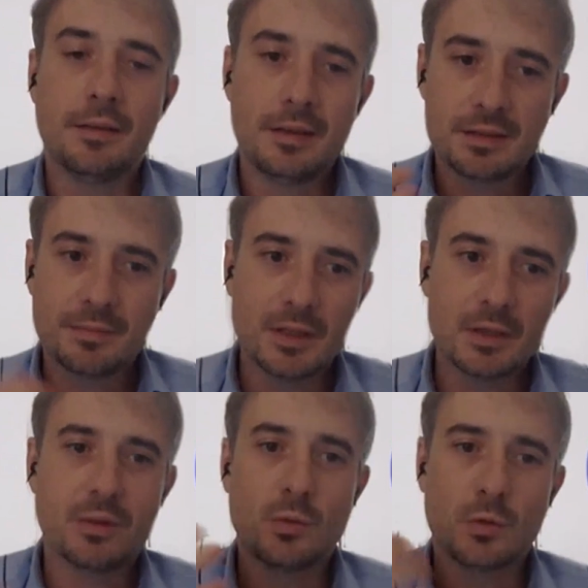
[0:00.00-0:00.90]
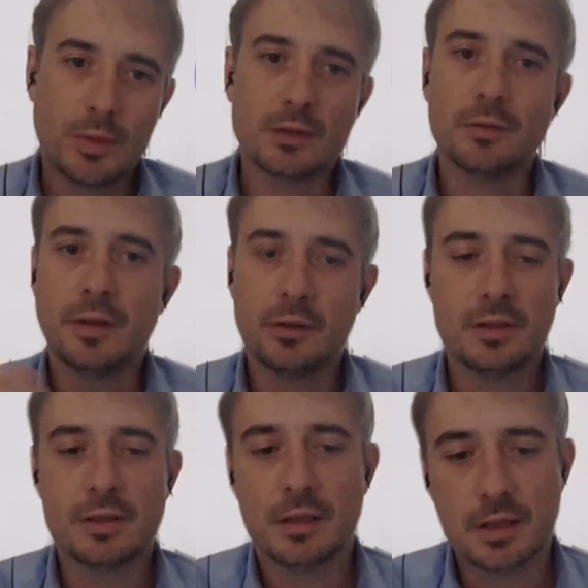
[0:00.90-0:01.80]
And this was part of our
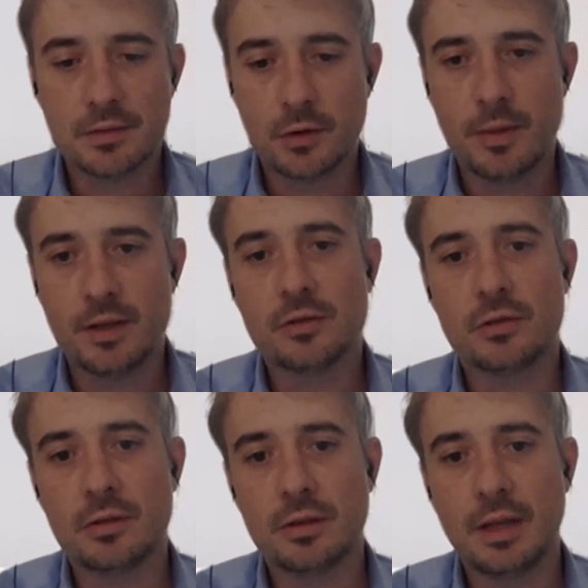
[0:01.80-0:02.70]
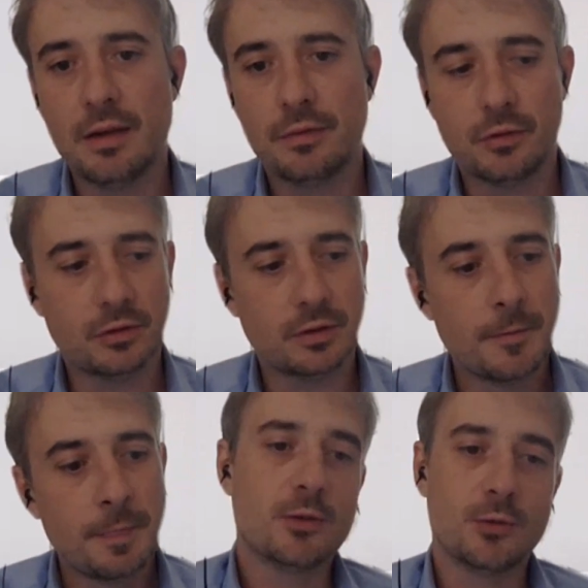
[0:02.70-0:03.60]
digital transformation effort
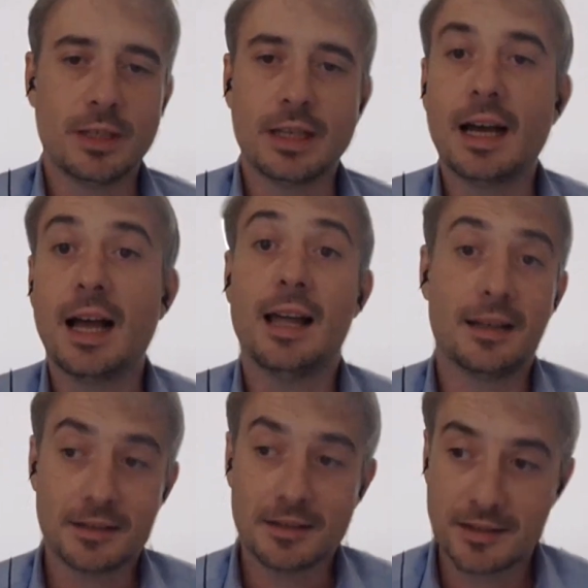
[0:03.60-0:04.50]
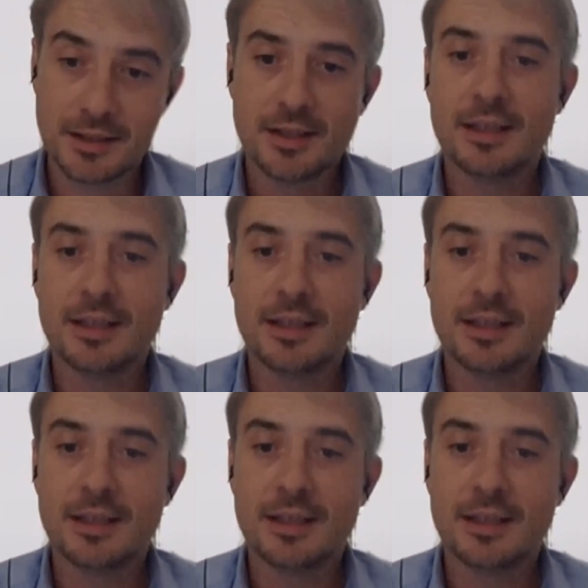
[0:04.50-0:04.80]
so as to enhance